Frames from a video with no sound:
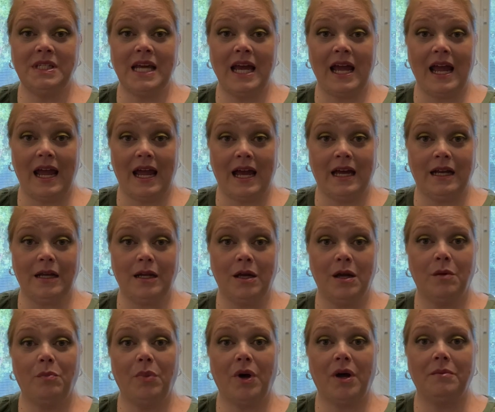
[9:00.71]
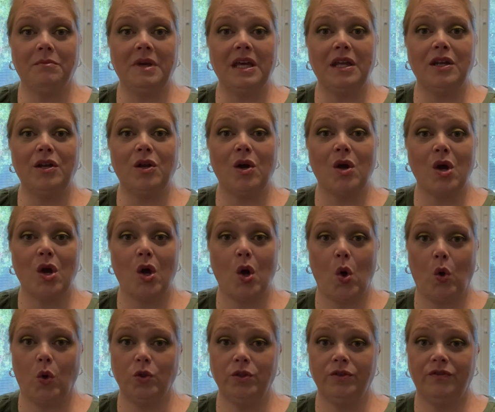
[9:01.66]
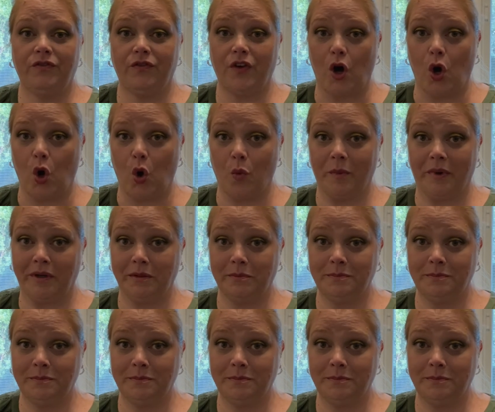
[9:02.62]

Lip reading: to add pumpkin cold foam.